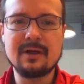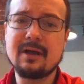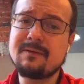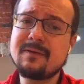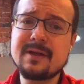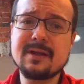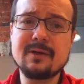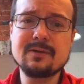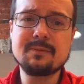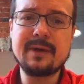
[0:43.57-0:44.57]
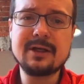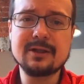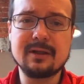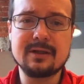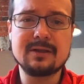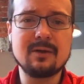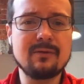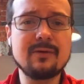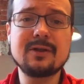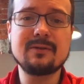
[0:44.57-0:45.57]
A fifty thousand page cluster of
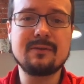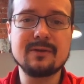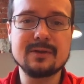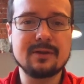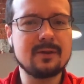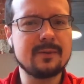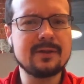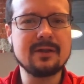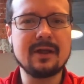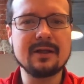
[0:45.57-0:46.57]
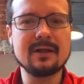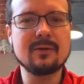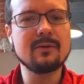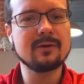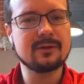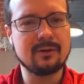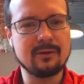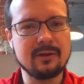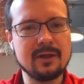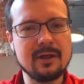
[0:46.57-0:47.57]
forty-fours that were still under Google crawl,
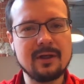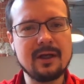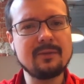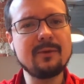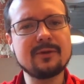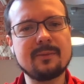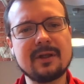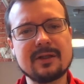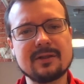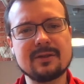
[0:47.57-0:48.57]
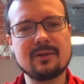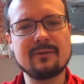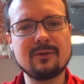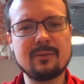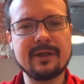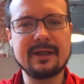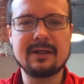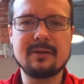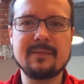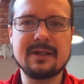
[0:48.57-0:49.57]
and multiple clusters of
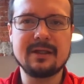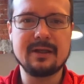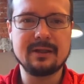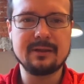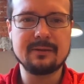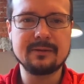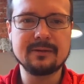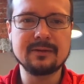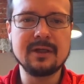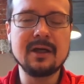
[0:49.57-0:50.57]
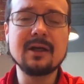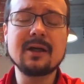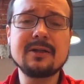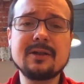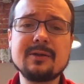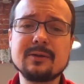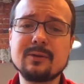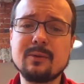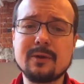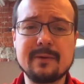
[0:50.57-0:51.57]
duplicated metadata. Continuing
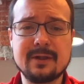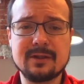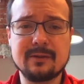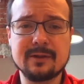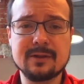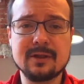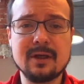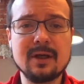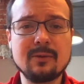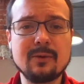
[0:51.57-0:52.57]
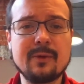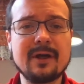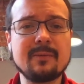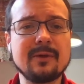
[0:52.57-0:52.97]
to work with the errors, we were